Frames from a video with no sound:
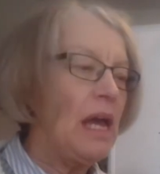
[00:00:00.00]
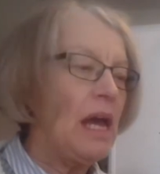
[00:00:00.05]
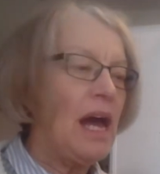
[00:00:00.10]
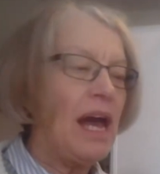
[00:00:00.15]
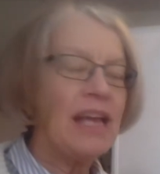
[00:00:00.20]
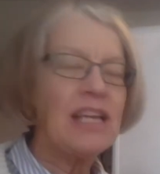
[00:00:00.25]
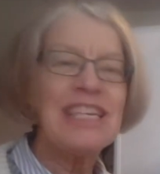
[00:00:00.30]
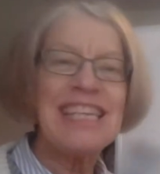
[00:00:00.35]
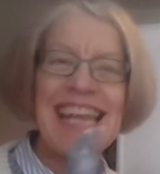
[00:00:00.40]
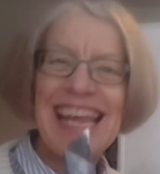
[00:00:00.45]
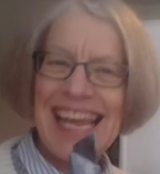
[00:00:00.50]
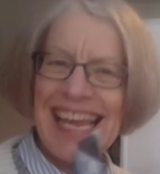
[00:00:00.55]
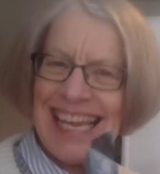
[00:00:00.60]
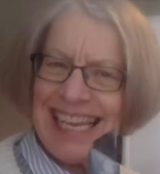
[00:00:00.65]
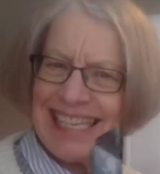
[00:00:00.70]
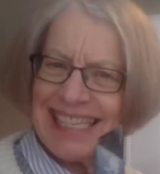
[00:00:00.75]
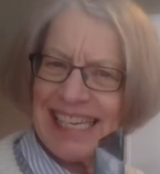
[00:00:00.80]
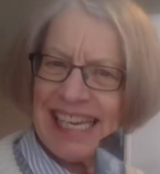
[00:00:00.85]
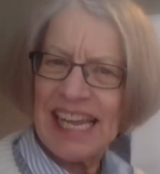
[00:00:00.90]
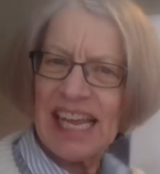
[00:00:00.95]
I could
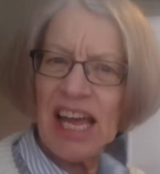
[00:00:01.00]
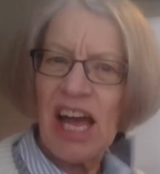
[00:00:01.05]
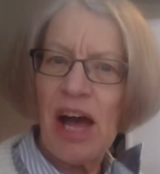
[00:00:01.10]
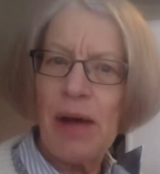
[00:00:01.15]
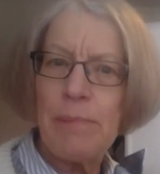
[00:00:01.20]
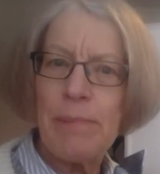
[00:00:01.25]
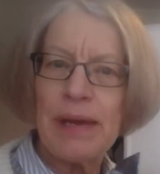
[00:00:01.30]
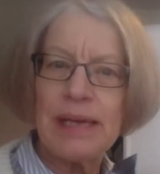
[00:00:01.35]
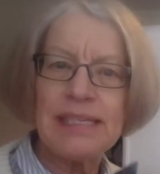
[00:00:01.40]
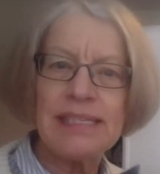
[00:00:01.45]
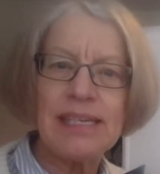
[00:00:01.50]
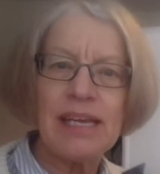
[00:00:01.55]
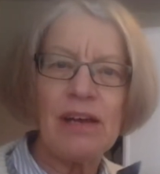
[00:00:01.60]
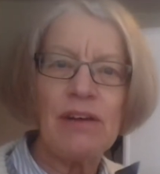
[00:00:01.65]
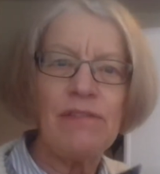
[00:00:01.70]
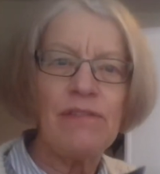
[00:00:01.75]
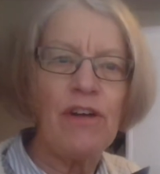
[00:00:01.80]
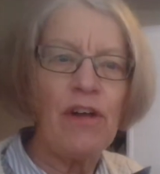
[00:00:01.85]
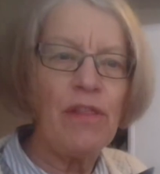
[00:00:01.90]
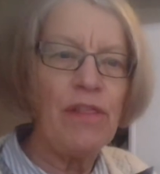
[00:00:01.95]
easily cut
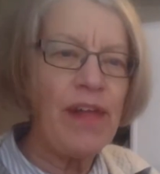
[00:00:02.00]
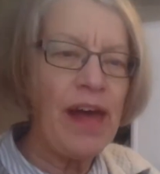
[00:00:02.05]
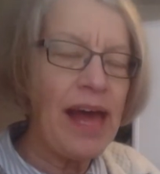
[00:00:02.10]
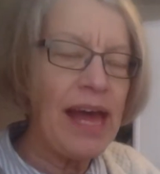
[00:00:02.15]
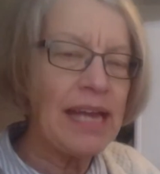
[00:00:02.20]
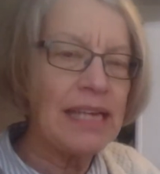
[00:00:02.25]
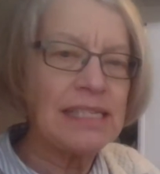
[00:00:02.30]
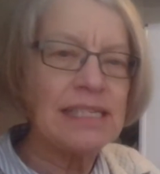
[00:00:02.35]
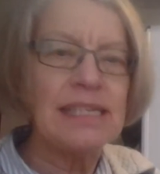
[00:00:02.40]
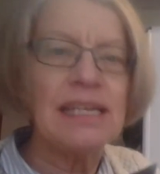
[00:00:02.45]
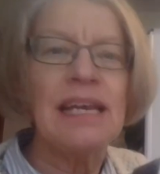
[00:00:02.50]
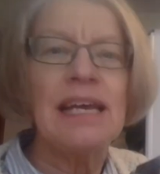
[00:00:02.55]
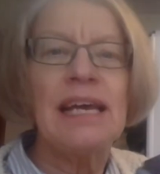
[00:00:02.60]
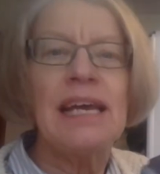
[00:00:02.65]
myself on that.